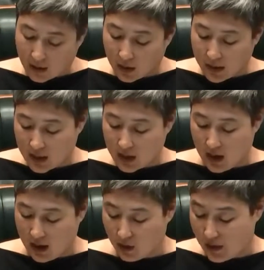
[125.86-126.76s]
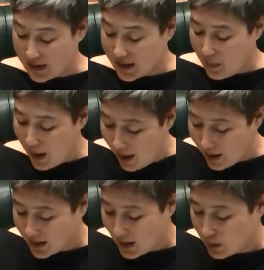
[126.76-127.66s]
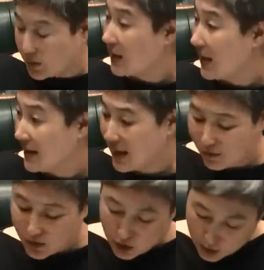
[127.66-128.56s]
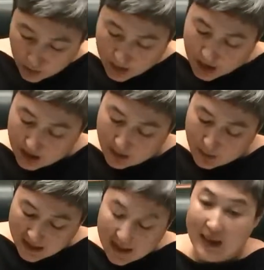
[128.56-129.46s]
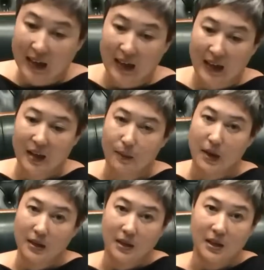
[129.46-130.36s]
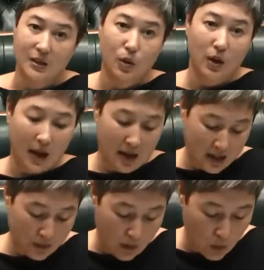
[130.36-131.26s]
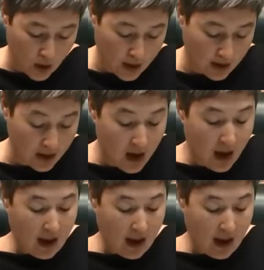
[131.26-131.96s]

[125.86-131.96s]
acknowledge Greens Upper House MLC David Shoebridge is particularly committed to this work and has been working